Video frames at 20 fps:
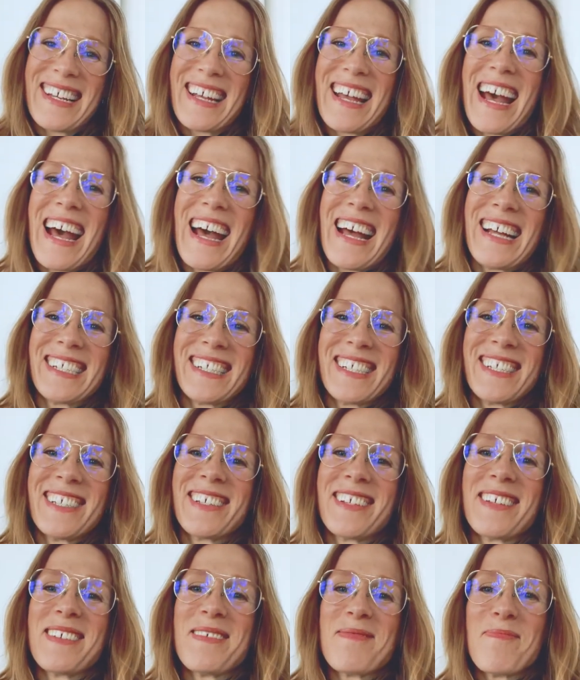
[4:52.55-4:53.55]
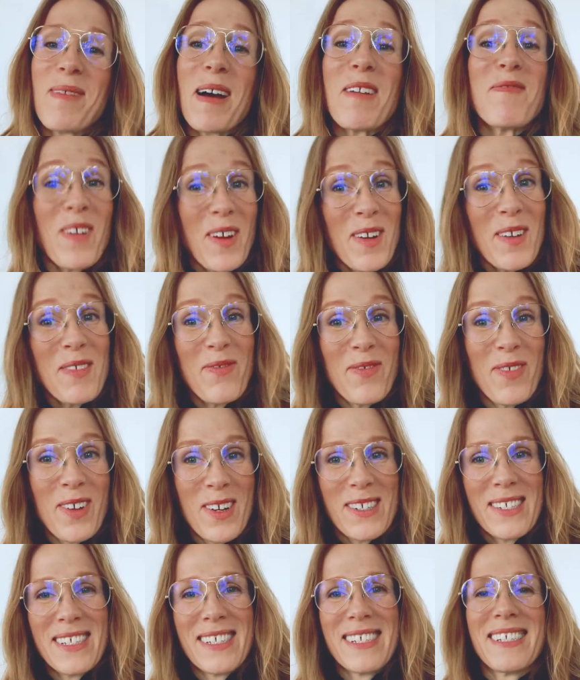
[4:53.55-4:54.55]
And my very
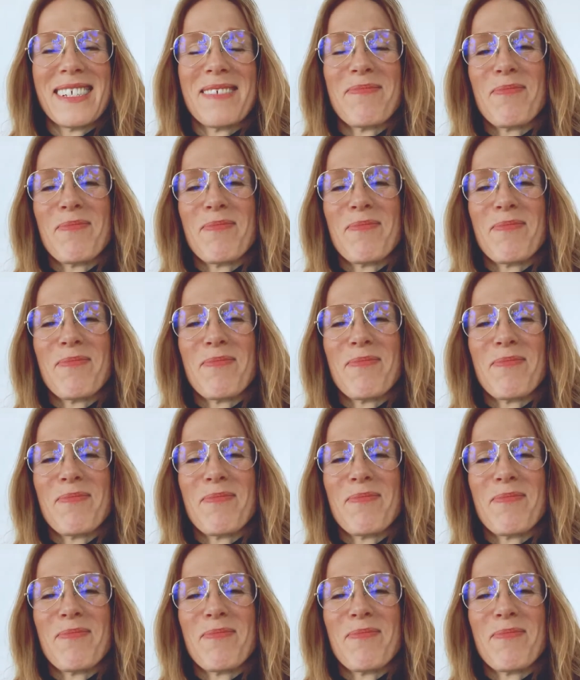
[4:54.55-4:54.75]
first